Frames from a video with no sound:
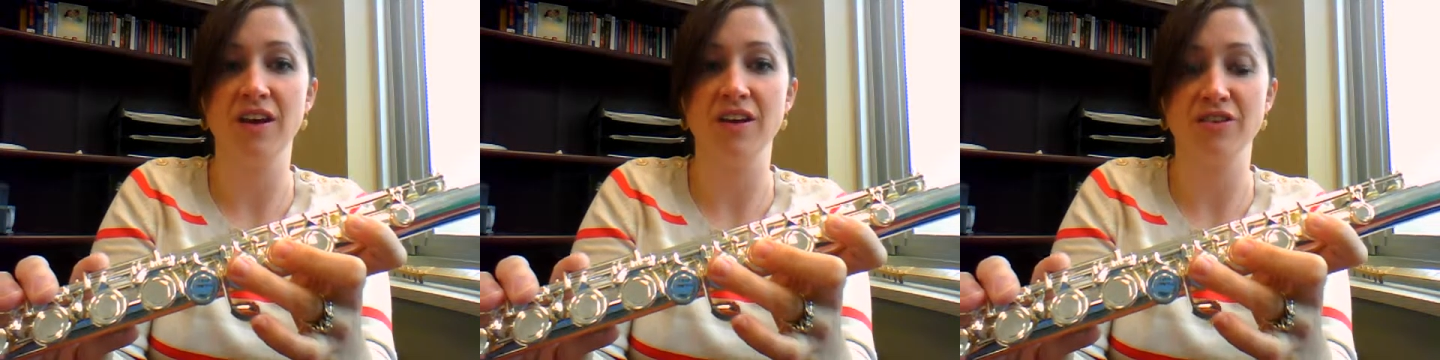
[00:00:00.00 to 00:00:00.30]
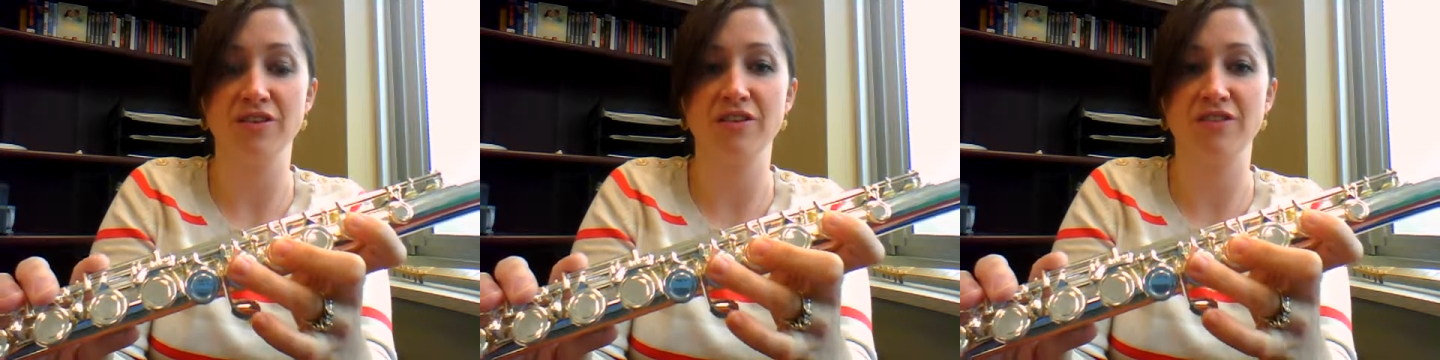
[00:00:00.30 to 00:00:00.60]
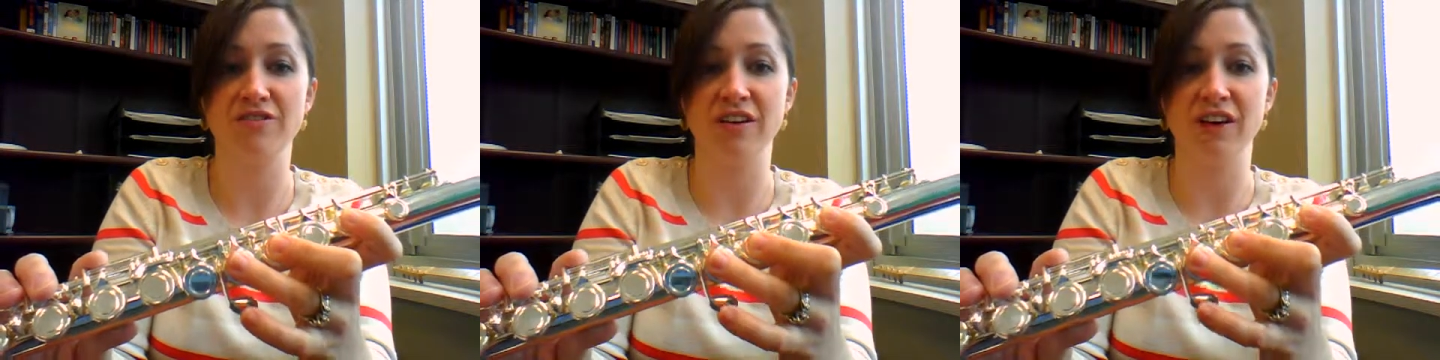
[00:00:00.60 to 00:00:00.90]
and your
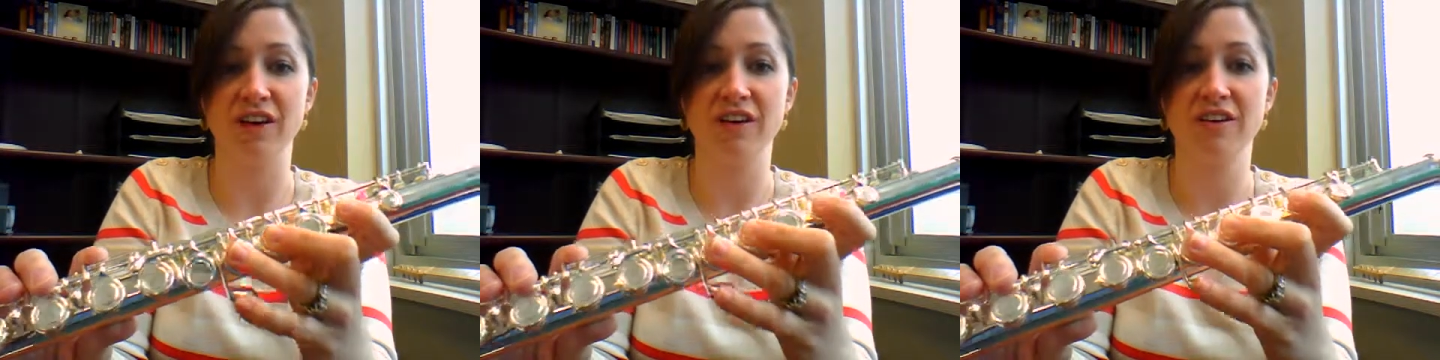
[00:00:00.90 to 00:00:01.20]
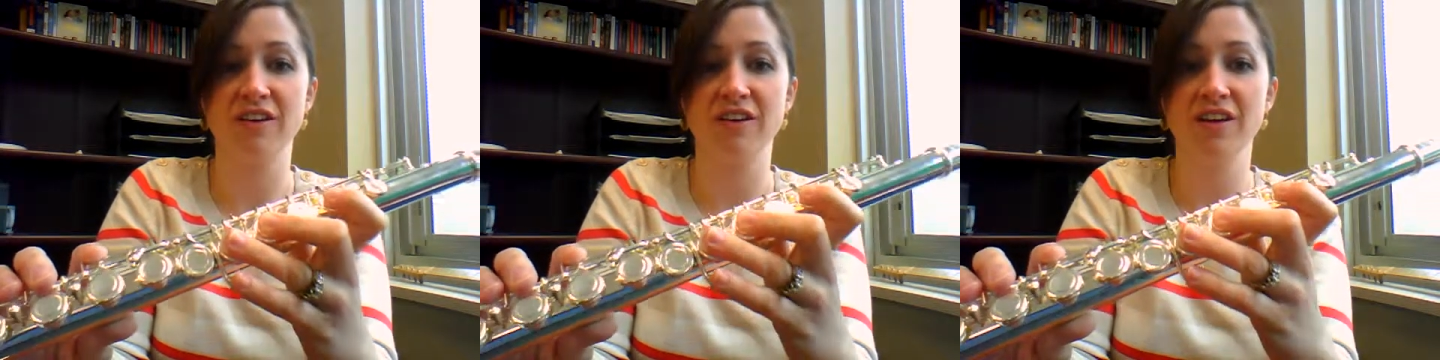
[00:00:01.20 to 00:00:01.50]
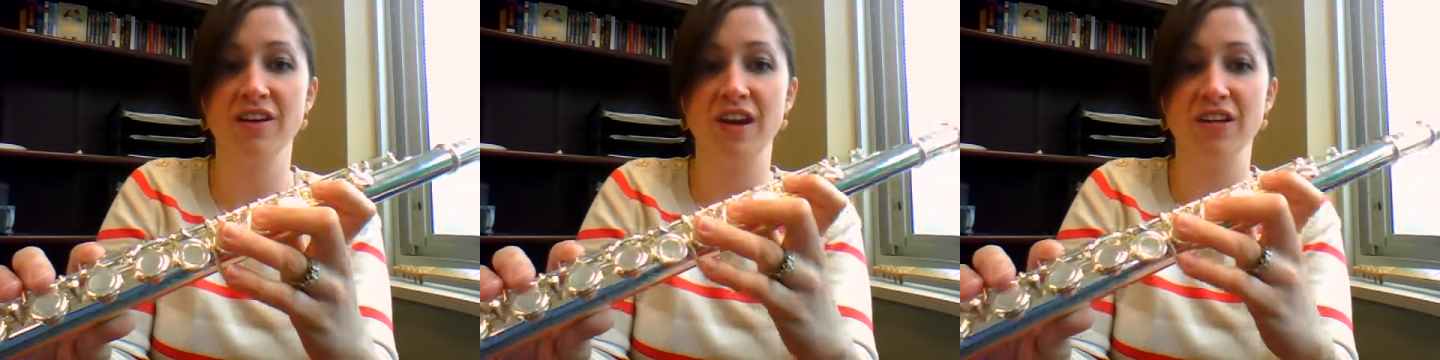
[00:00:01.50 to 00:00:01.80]
third finger,
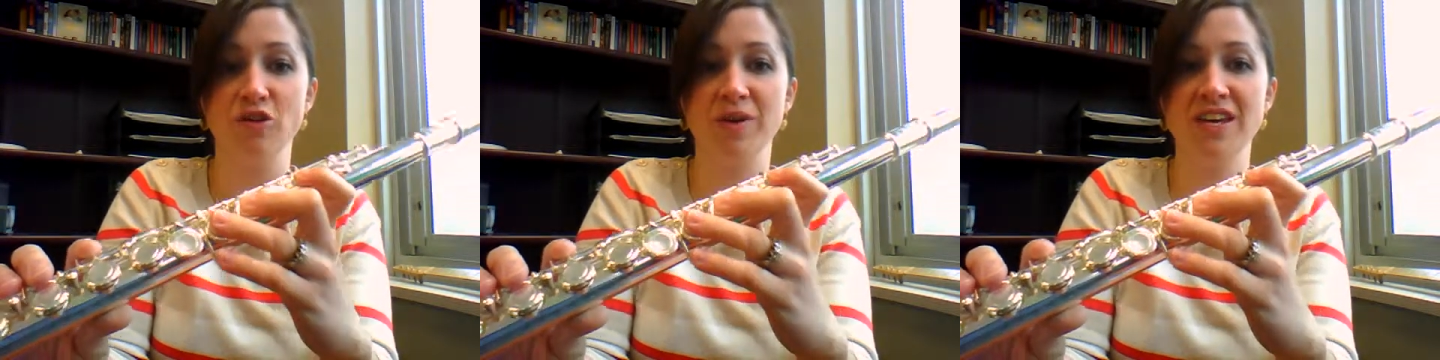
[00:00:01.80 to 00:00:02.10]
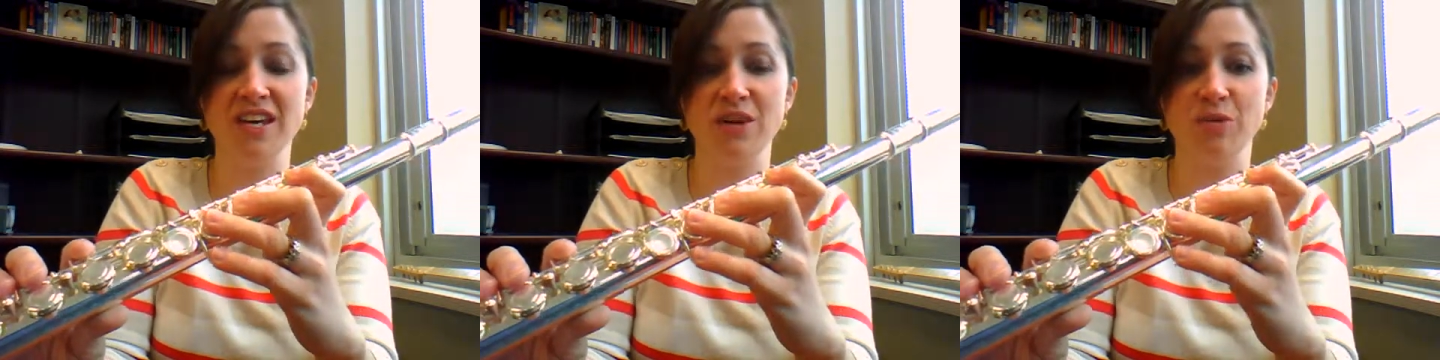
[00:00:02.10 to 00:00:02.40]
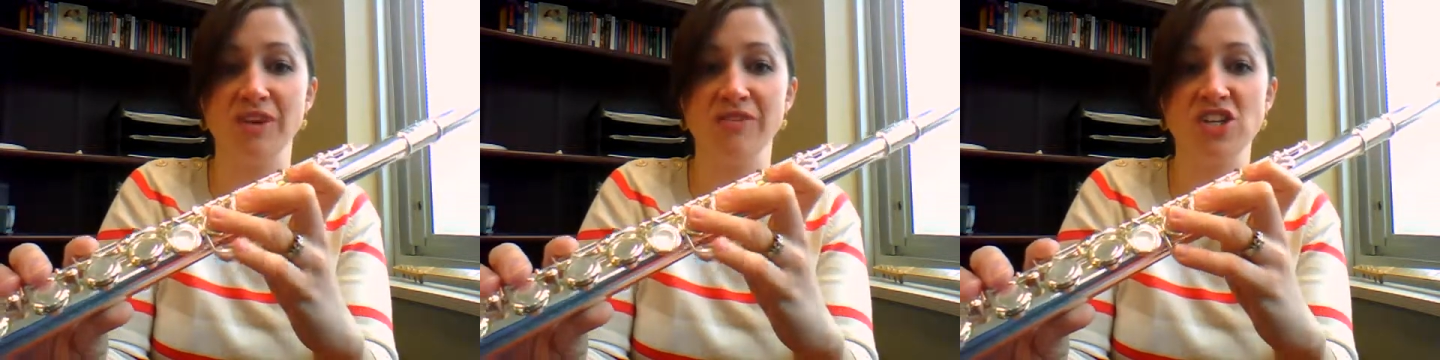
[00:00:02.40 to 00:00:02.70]
and your pinky
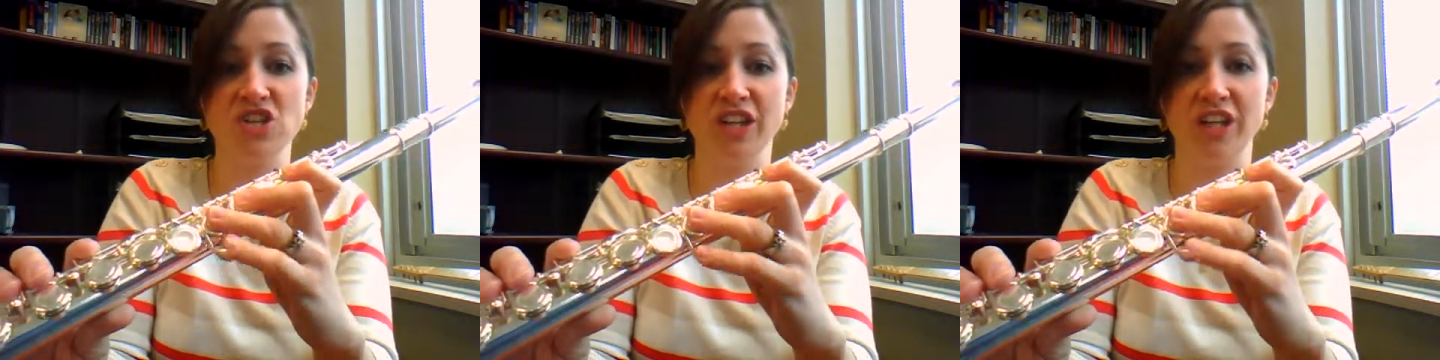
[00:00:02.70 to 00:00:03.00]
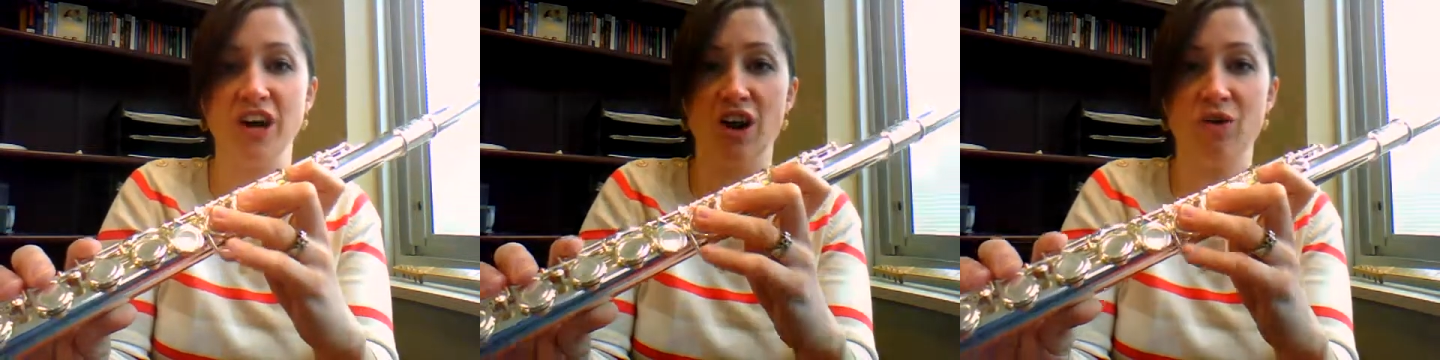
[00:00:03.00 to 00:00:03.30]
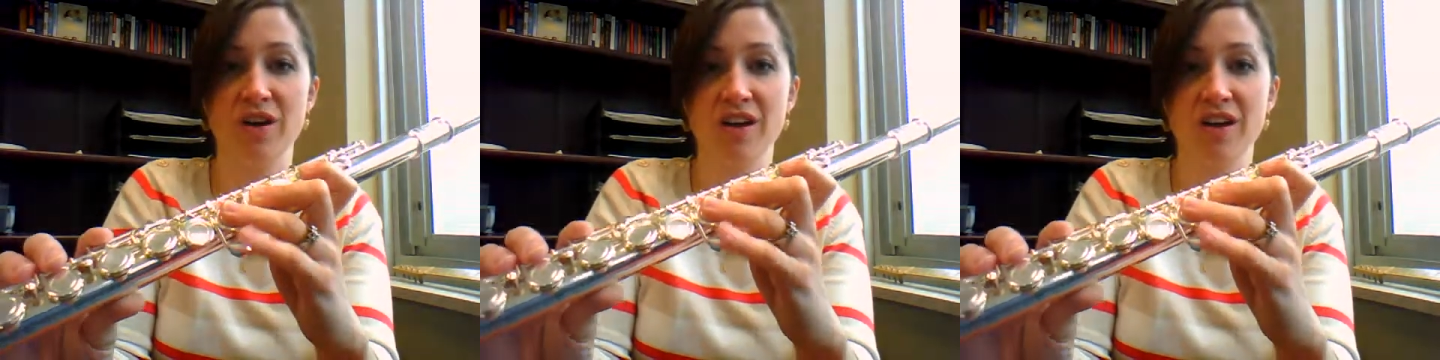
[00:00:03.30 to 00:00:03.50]
will eventually go